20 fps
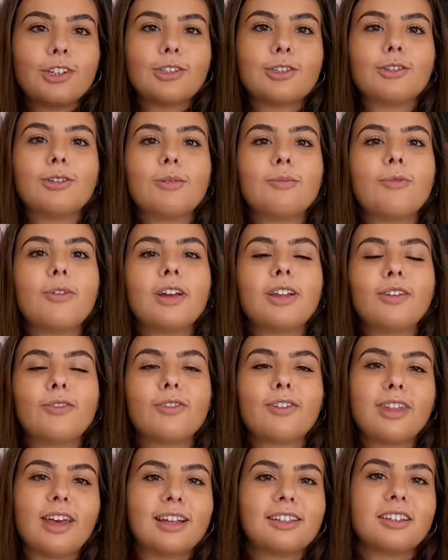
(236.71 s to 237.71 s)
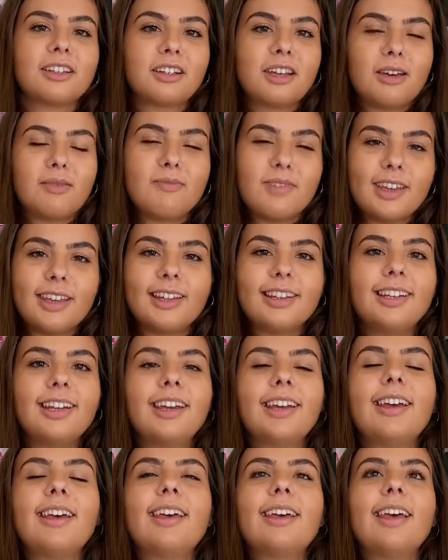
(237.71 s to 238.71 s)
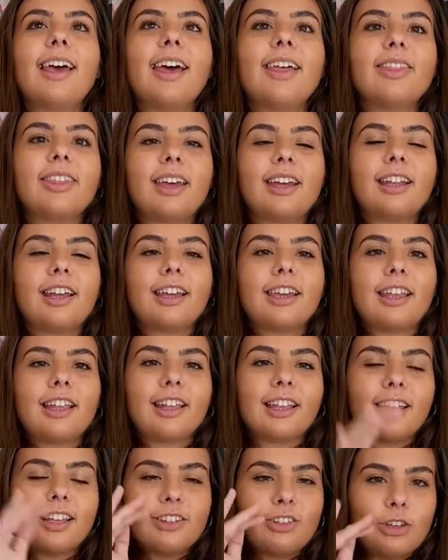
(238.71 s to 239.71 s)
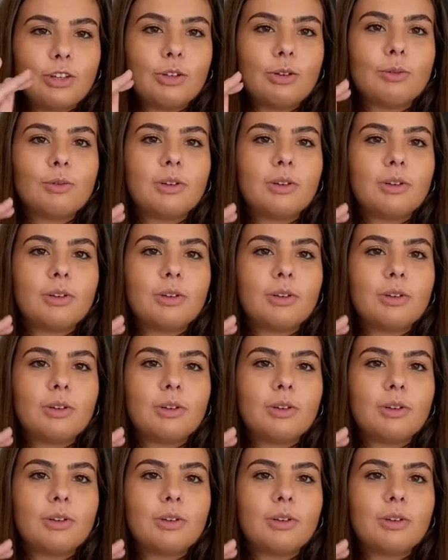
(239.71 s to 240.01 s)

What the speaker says: so I'm waiting for that to come in. And then I can continue